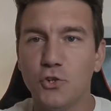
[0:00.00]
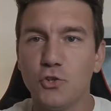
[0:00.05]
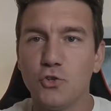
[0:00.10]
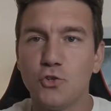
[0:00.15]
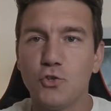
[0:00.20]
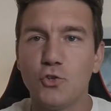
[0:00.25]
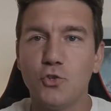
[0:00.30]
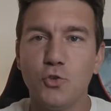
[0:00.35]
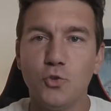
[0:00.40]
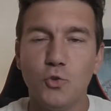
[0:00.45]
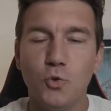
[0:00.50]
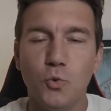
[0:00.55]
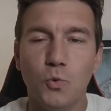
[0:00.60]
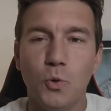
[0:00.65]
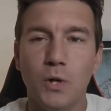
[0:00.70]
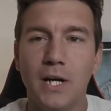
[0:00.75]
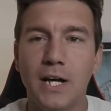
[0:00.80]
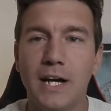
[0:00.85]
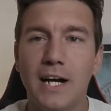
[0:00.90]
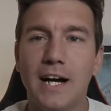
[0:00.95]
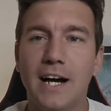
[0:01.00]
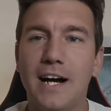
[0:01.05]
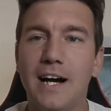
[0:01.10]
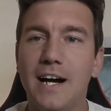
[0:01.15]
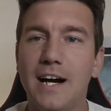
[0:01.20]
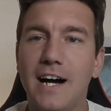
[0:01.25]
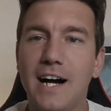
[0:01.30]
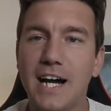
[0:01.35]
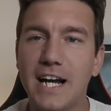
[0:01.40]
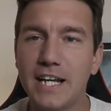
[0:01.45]
to a
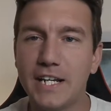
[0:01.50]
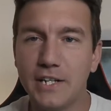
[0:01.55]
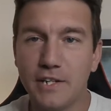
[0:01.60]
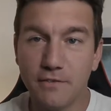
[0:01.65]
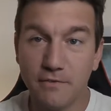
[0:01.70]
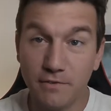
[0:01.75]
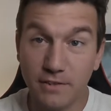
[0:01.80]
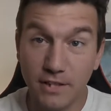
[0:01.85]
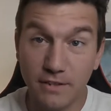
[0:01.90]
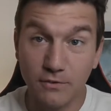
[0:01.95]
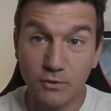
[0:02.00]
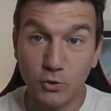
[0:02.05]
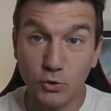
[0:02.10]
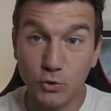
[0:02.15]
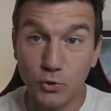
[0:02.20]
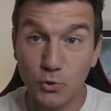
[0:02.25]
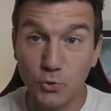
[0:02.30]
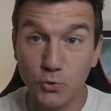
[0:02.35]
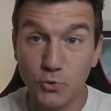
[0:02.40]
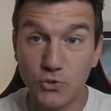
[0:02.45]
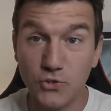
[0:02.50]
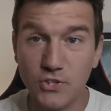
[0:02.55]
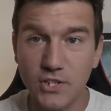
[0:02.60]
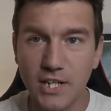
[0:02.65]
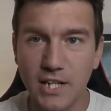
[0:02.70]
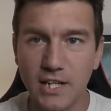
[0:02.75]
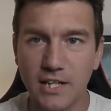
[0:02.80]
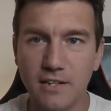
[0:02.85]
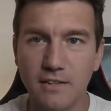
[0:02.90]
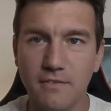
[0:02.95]
high enough level to
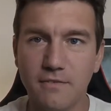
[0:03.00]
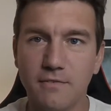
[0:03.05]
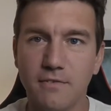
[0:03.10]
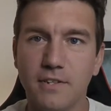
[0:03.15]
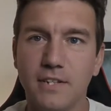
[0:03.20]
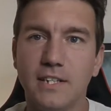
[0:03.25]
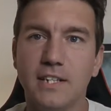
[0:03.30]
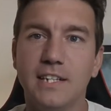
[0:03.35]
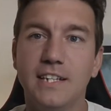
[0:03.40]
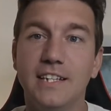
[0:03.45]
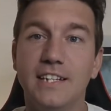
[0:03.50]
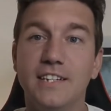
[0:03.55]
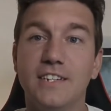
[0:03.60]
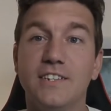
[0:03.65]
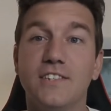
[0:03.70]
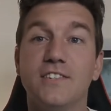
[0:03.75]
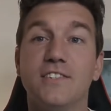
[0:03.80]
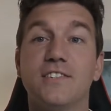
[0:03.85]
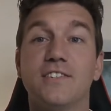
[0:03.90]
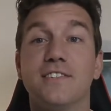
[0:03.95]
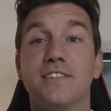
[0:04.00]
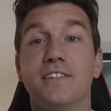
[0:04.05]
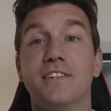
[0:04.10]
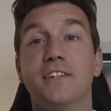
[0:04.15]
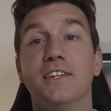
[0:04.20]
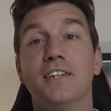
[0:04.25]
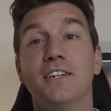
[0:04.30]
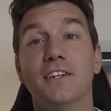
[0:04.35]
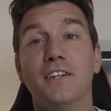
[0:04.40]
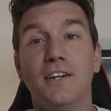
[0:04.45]
save his
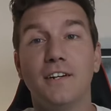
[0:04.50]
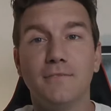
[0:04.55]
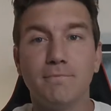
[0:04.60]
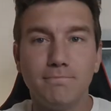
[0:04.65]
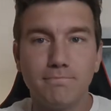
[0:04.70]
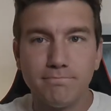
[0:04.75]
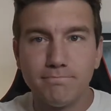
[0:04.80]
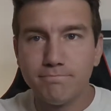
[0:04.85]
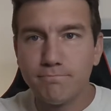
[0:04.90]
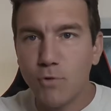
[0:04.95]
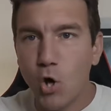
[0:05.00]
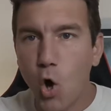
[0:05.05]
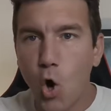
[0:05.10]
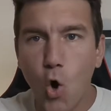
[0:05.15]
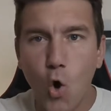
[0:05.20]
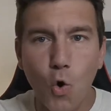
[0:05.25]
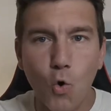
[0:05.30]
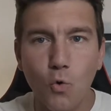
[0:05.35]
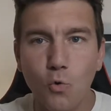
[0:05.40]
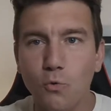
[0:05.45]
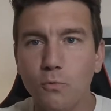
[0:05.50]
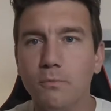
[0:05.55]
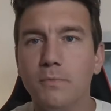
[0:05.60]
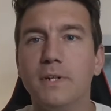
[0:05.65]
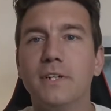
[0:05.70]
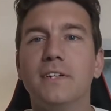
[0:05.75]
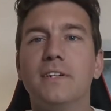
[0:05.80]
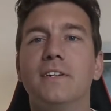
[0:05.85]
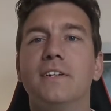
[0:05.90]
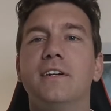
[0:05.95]
home
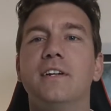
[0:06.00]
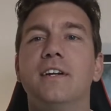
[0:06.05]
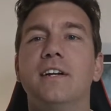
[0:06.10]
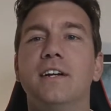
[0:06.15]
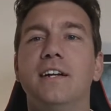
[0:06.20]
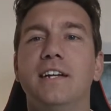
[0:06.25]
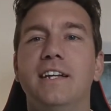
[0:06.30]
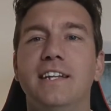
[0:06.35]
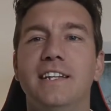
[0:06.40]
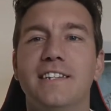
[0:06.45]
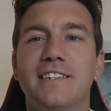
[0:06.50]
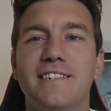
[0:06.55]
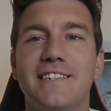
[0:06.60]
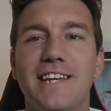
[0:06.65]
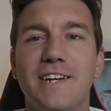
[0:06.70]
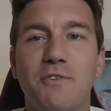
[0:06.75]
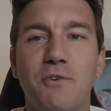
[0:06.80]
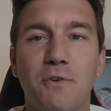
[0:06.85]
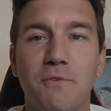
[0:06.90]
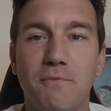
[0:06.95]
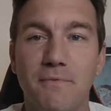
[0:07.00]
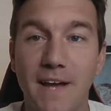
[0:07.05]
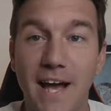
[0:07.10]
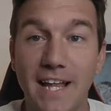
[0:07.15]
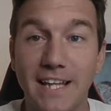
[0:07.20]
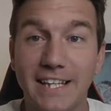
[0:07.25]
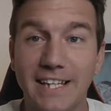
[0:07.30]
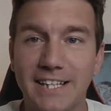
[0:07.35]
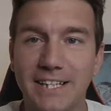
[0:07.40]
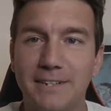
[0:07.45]
in Sacred
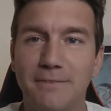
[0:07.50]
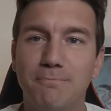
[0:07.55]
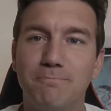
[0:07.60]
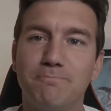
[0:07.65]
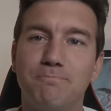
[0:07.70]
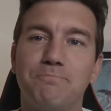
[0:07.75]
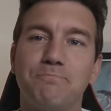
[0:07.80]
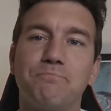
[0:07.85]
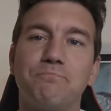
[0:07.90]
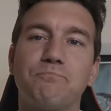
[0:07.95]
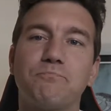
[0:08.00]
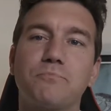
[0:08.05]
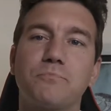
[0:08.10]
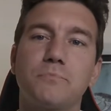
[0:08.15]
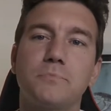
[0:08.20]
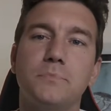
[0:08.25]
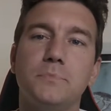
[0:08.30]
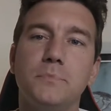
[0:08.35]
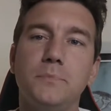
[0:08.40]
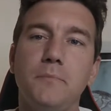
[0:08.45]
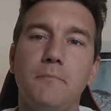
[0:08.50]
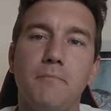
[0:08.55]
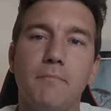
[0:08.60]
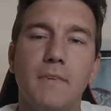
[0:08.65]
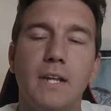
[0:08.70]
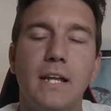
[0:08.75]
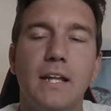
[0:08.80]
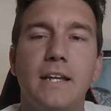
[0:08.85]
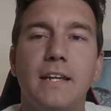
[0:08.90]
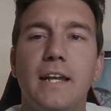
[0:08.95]
Valley.
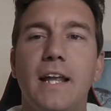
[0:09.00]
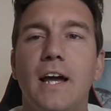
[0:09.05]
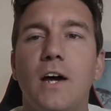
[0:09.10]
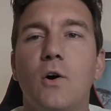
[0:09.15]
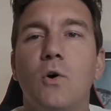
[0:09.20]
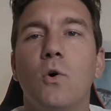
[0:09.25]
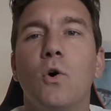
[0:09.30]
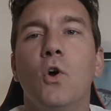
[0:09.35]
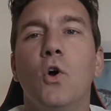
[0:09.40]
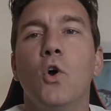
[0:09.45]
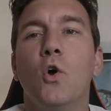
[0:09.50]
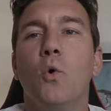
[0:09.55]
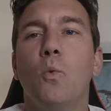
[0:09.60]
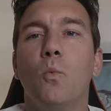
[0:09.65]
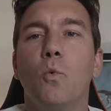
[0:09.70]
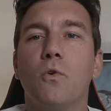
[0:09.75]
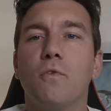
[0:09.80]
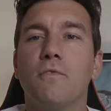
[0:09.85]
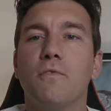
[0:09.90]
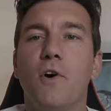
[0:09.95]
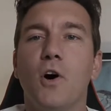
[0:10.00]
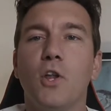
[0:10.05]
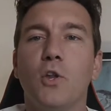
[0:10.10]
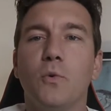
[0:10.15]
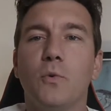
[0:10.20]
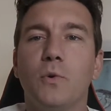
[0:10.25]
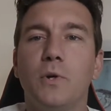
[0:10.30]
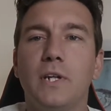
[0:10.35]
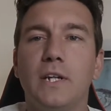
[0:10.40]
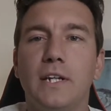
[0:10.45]
Now, we're
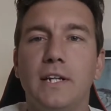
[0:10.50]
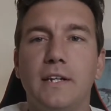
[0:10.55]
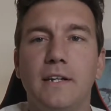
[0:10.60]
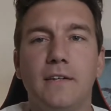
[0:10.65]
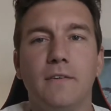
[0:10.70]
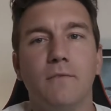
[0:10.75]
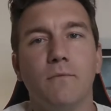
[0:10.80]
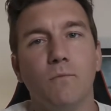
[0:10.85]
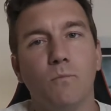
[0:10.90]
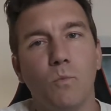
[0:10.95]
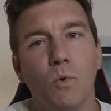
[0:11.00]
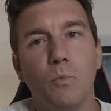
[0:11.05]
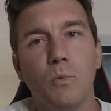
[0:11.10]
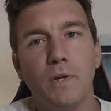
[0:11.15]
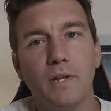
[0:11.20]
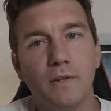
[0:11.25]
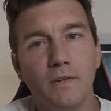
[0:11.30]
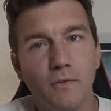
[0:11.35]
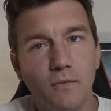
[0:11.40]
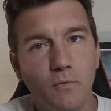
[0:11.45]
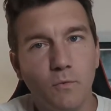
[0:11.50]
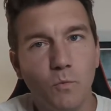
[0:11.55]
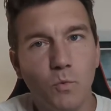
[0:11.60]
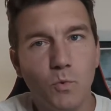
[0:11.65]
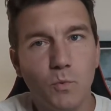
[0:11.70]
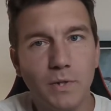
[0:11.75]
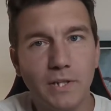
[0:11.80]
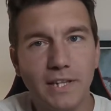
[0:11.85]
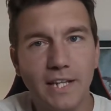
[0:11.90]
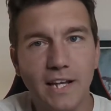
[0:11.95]
following when we when
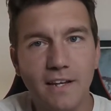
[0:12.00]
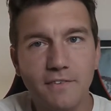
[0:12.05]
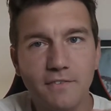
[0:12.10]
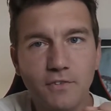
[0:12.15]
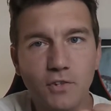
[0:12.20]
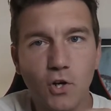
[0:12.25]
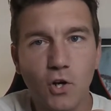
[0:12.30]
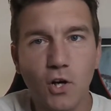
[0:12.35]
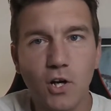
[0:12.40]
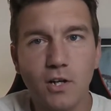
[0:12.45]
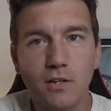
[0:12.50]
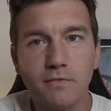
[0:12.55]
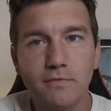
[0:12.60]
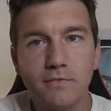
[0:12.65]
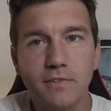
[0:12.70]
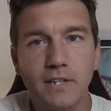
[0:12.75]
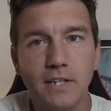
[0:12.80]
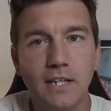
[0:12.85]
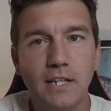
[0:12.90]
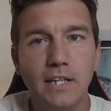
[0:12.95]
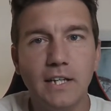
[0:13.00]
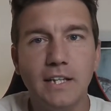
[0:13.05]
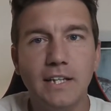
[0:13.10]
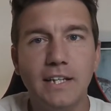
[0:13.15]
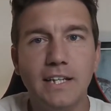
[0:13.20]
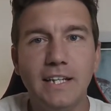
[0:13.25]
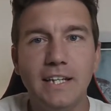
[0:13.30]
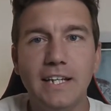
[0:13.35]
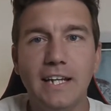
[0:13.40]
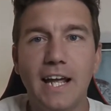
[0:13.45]
we left off,
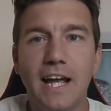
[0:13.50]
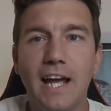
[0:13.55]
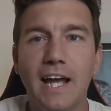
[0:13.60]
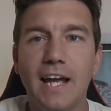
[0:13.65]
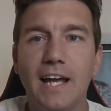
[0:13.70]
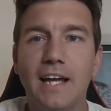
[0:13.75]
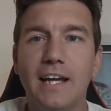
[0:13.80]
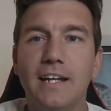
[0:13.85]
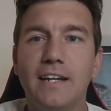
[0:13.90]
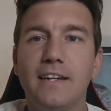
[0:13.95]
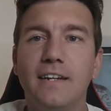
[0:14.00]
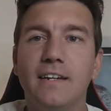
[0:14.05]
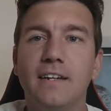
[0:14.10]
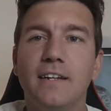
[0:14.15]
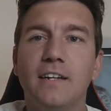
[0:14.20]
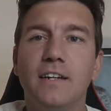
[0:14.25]
he had